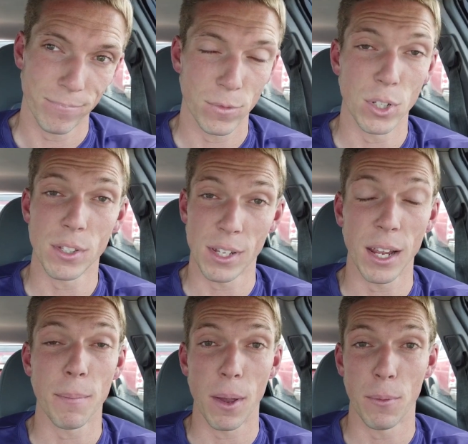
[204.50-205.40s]
just
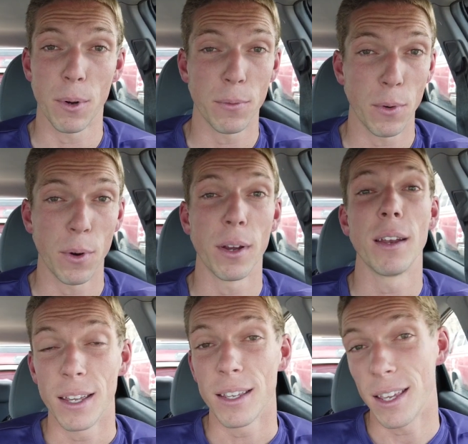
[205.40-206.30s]
take my word for it.
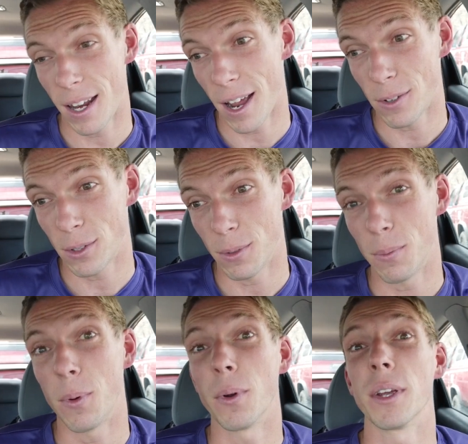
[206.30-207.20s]
Get out to
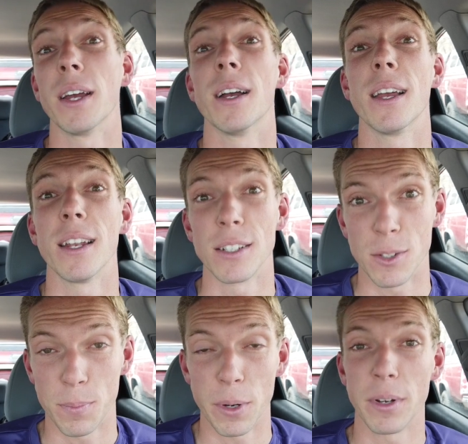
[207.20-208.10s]
Emporia and
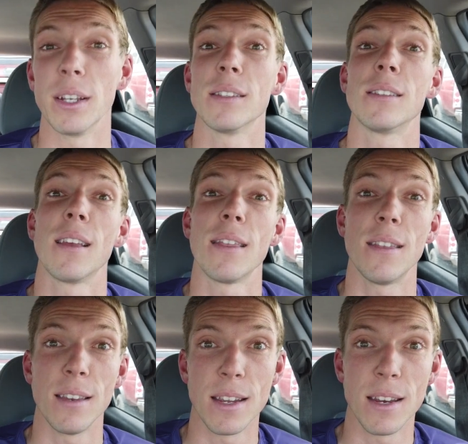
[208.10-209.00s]
experience
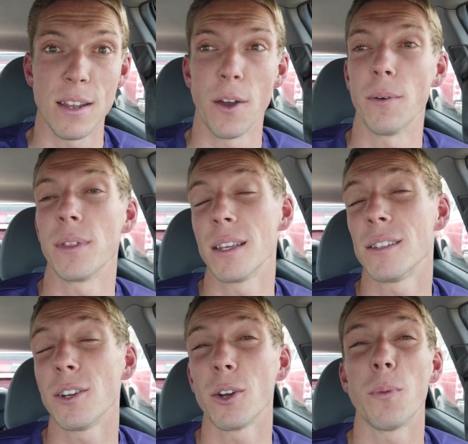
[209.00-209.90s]
the DDO.
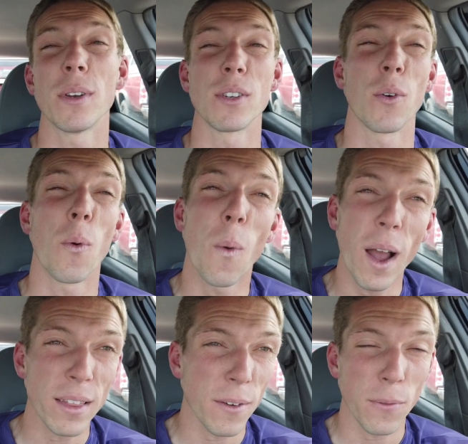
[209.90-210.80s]
This year it wasn't
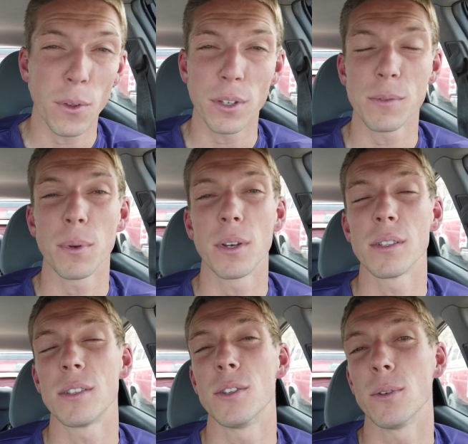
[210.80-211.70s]
quite the full
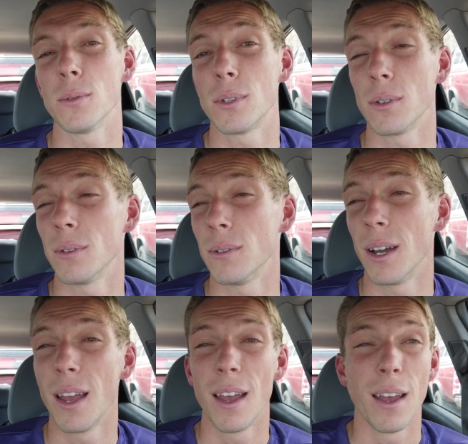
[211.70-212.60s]
experience due to
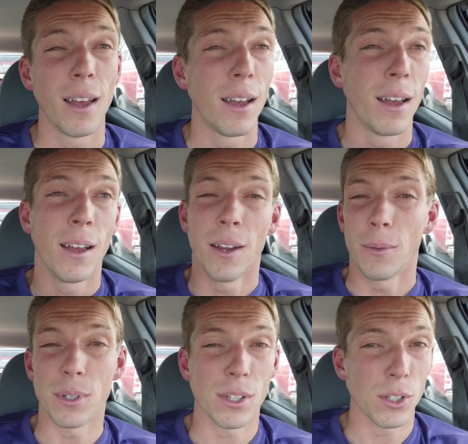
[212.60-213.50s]

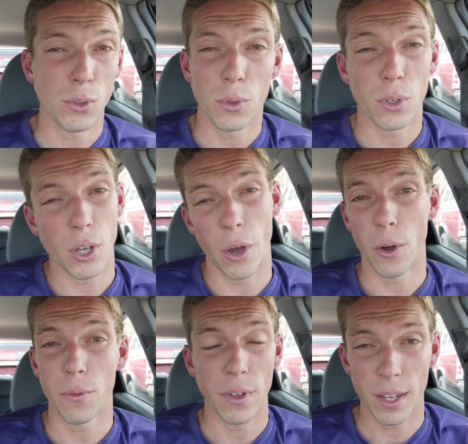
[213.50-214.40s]
residual
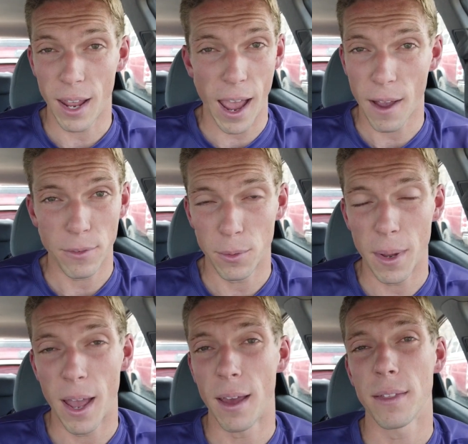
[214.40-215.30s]
COVID
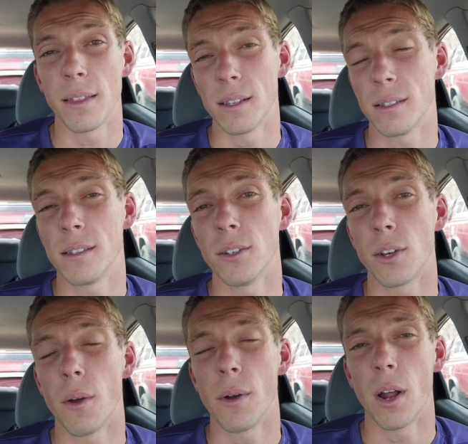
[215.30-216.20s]
aftermath that's still
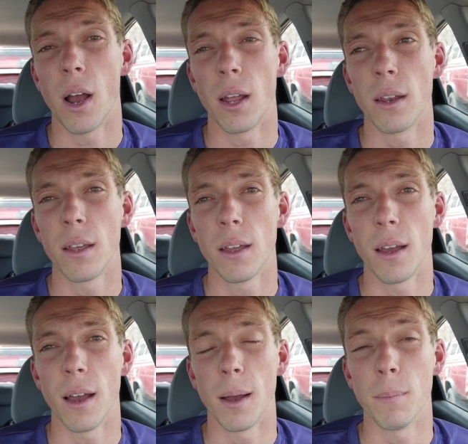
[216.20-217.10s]
going
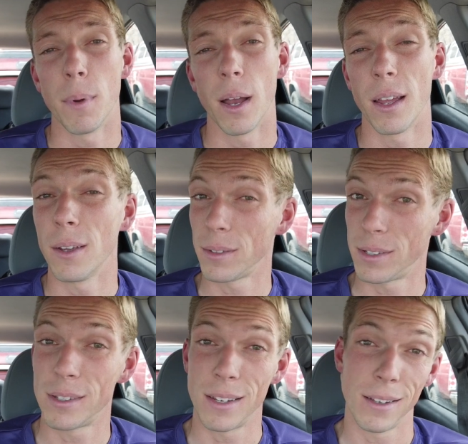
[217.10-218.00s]
on, but it's
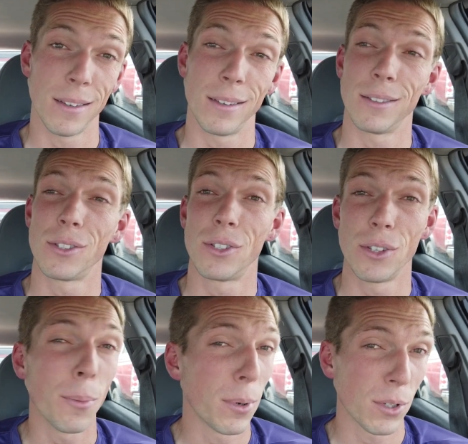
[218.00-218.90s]
still
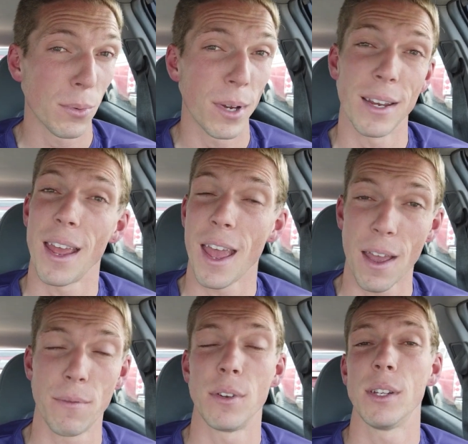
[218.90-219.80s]
super sweet
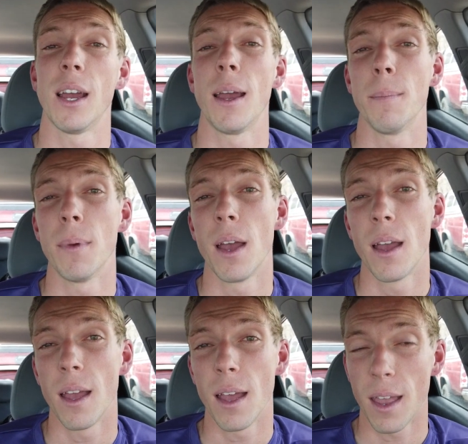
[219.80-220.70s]
every time.
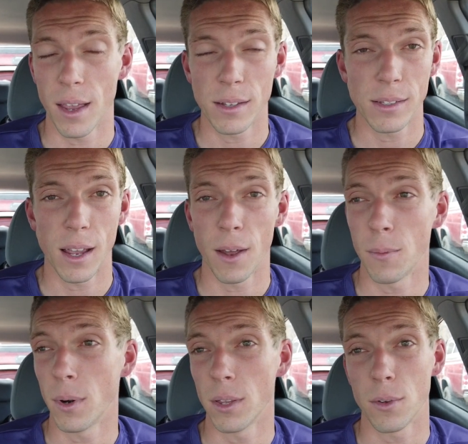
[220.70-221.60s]
Hands down,
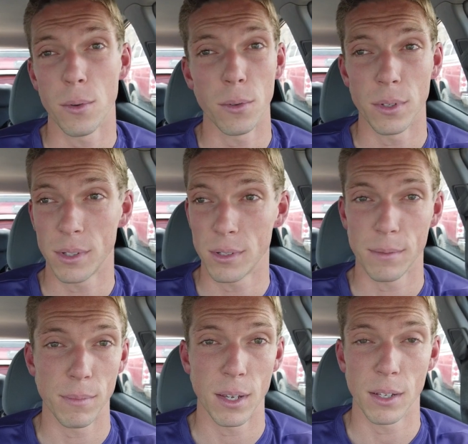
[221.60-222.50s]
one of the coolest
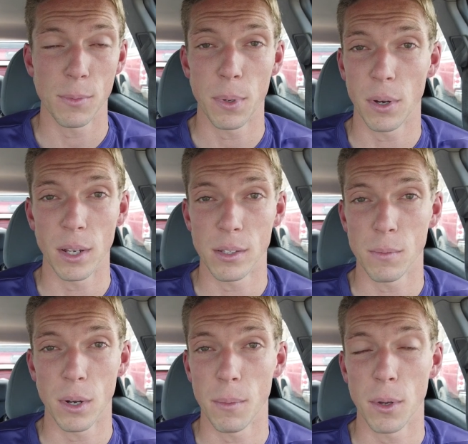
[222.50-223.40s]
experiences,
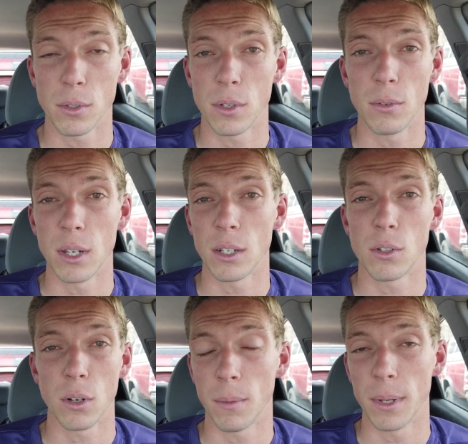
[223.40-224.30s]
one of the most unique
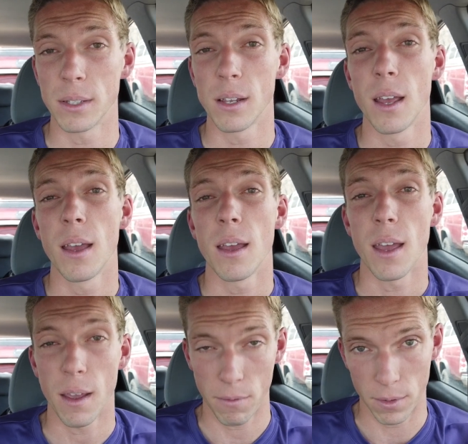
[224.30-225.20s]
tournaments
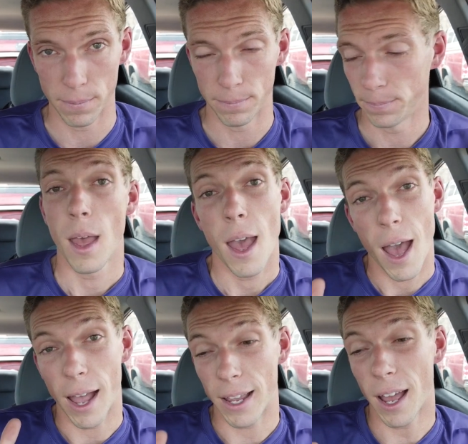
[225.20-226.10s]
ever.
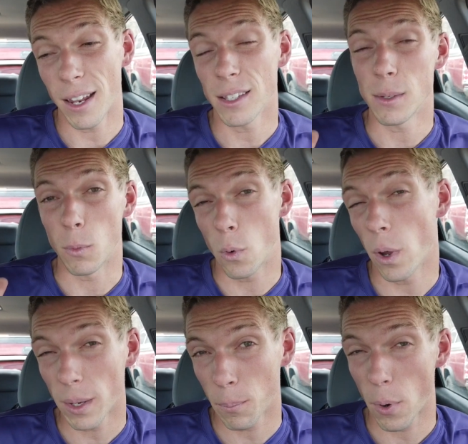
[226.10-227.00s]
I got in some
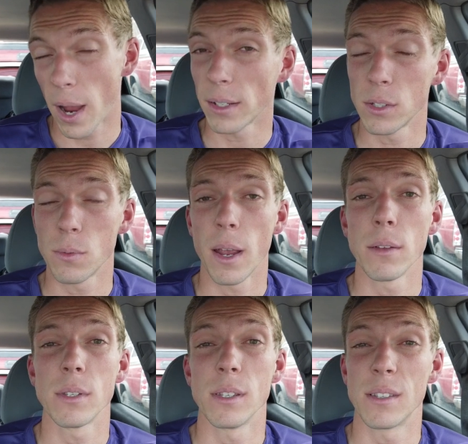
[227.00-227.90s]
quick practice
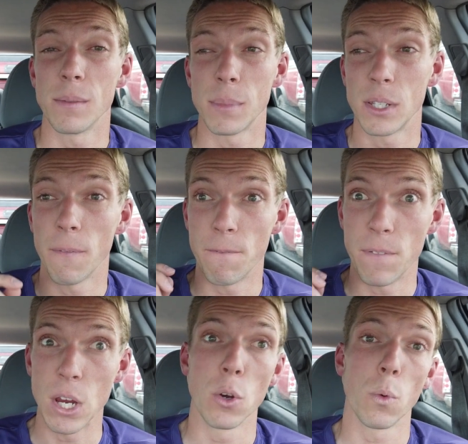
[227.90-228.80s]
rounds in some
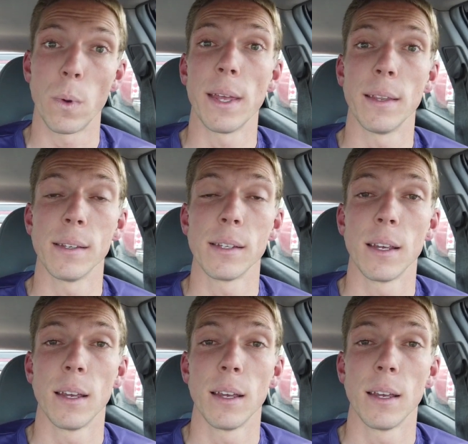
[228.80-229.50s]
severe wind,